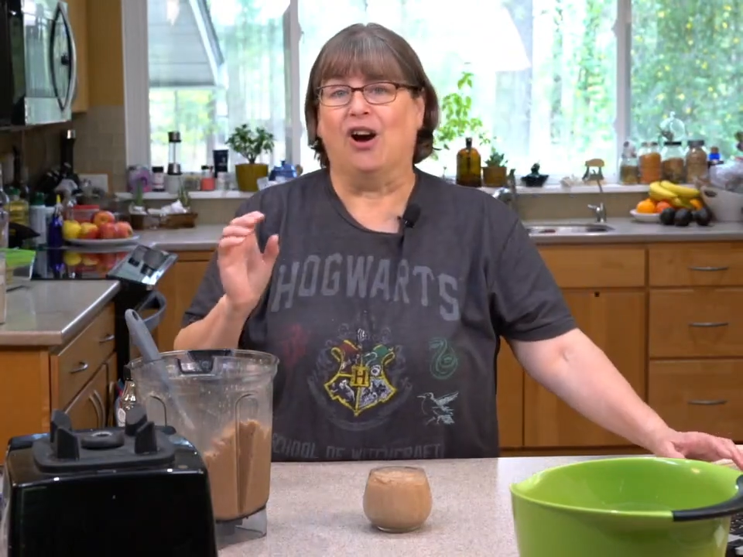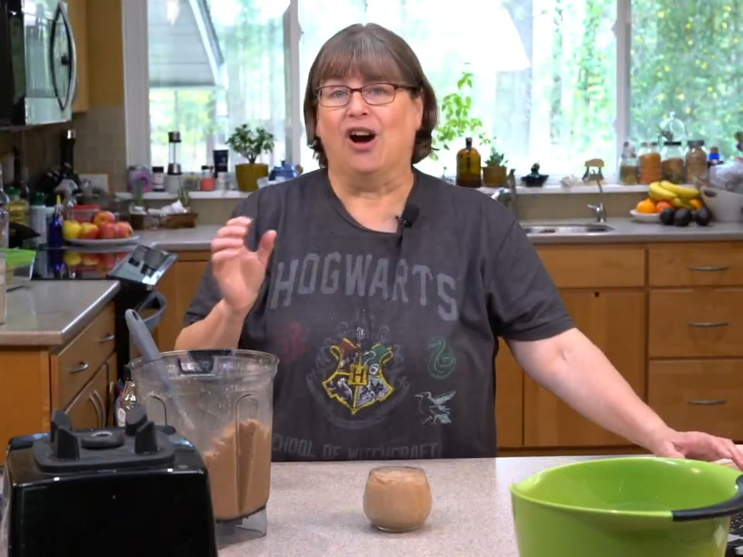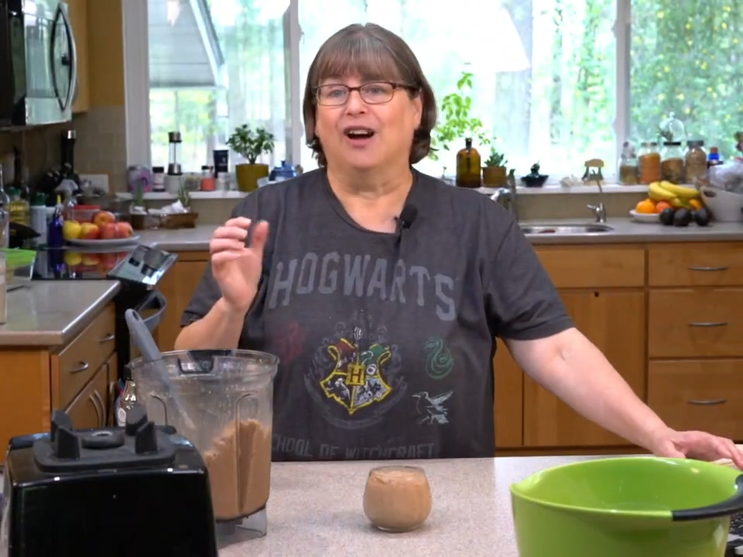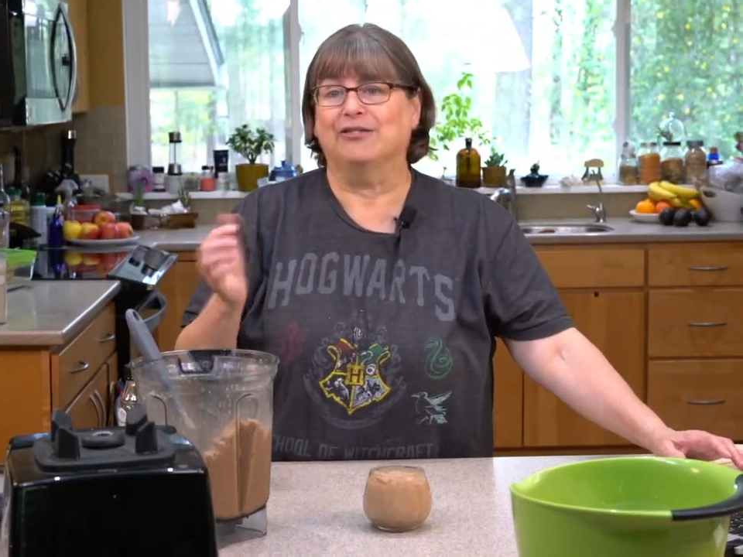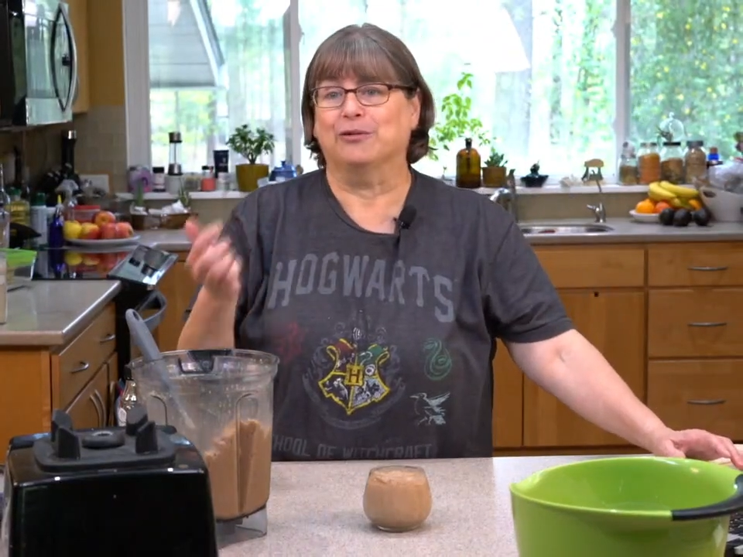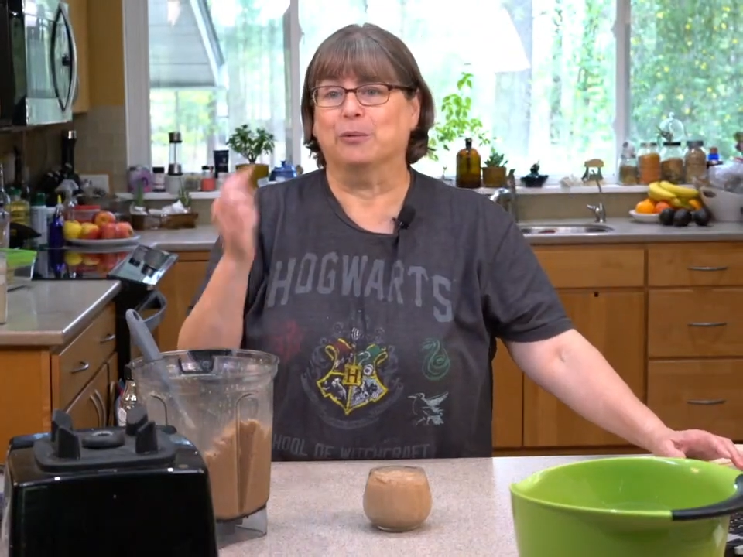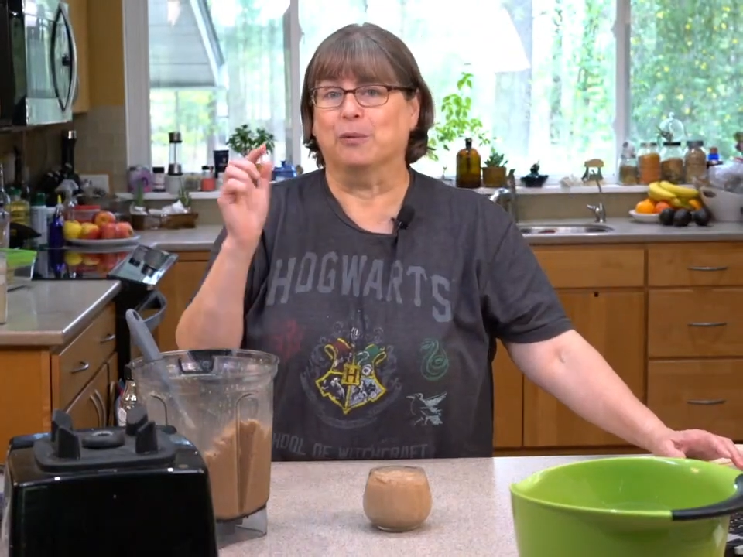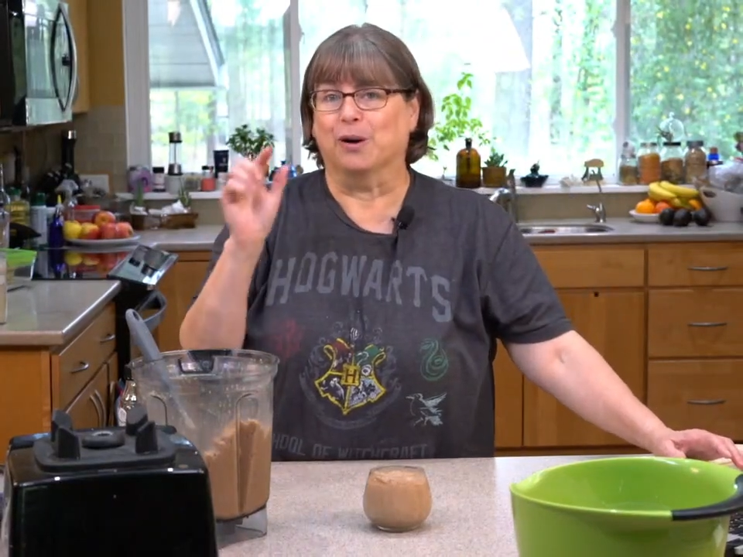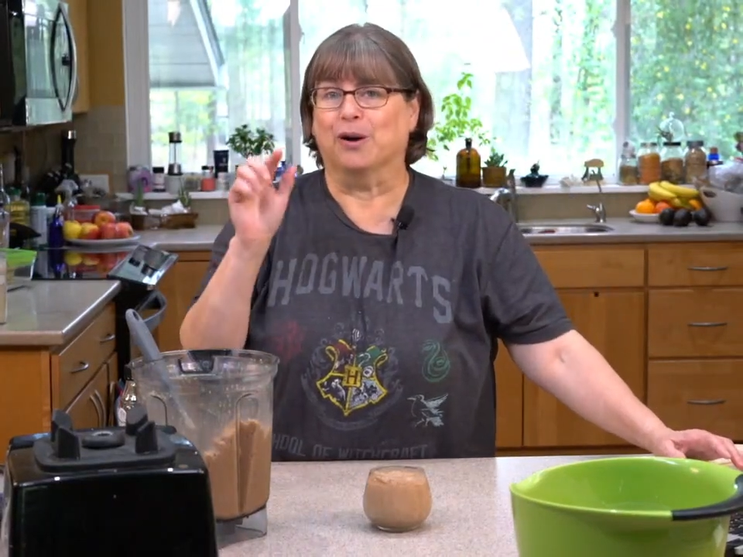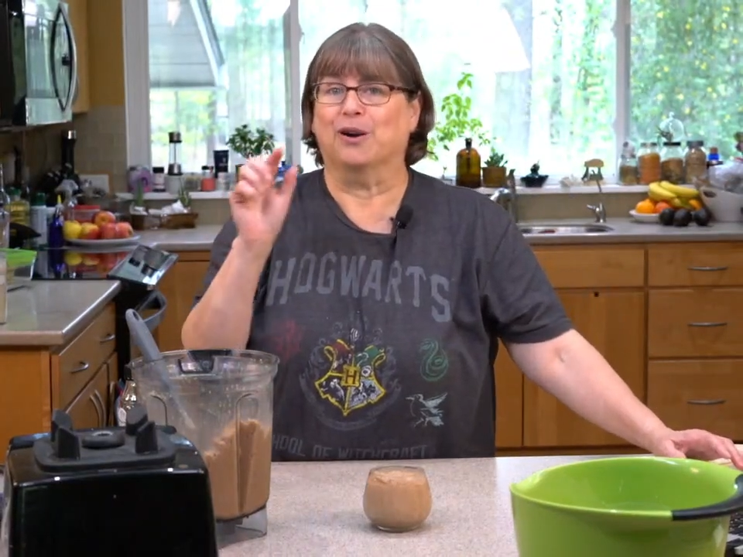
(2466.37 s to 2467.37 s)
off
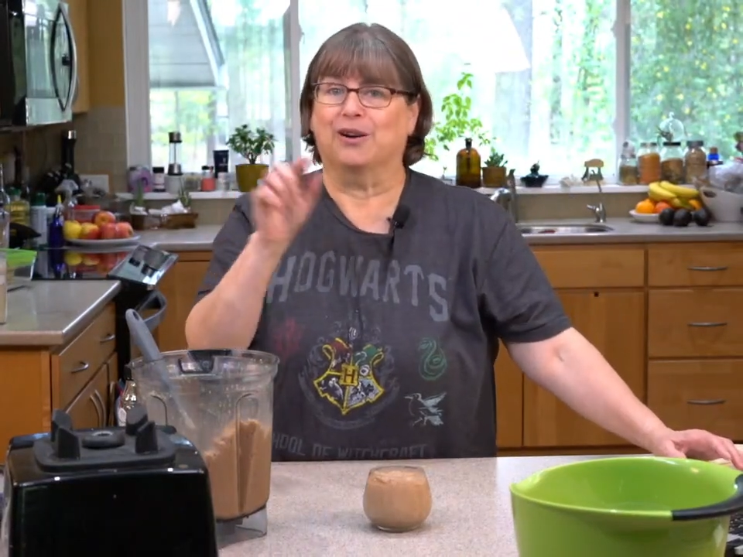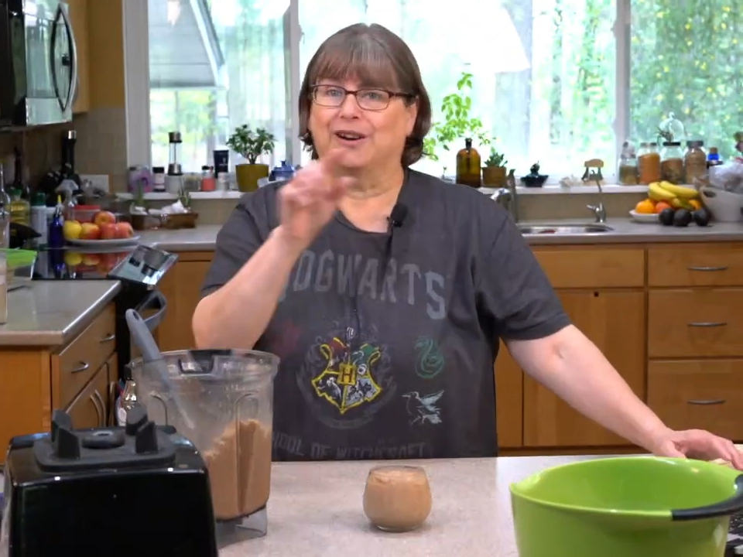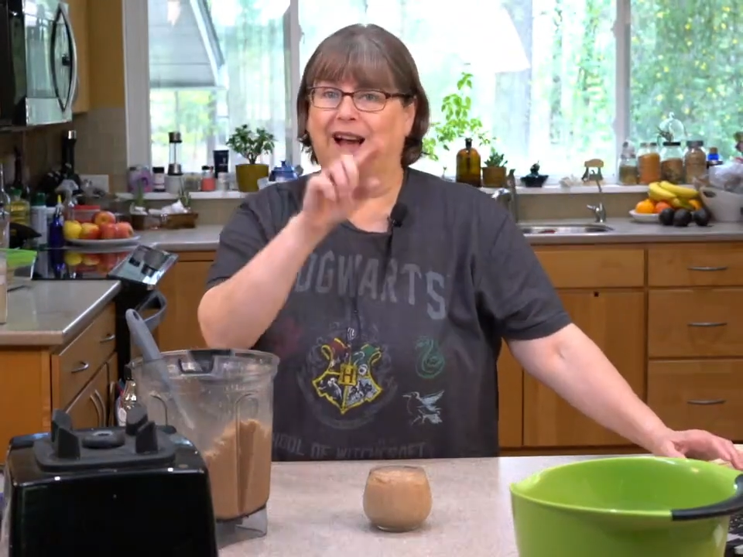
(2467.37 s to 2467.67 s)
were